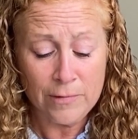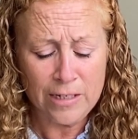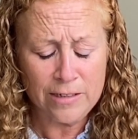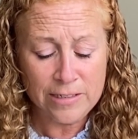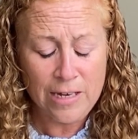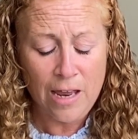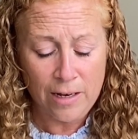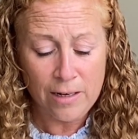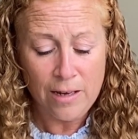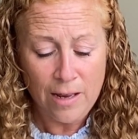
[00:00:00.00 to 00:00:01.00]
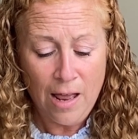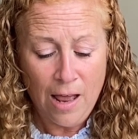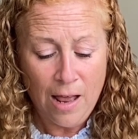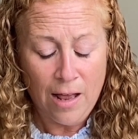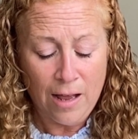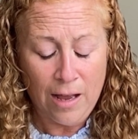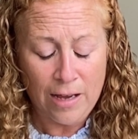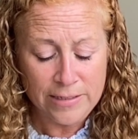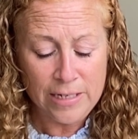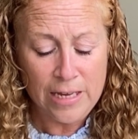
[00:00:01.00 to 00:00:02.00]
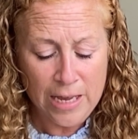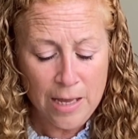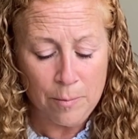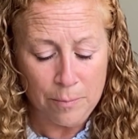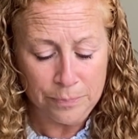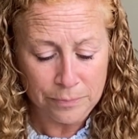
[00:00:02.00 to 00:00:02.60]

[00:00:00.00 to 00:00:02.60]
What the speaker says: Instead, I see him.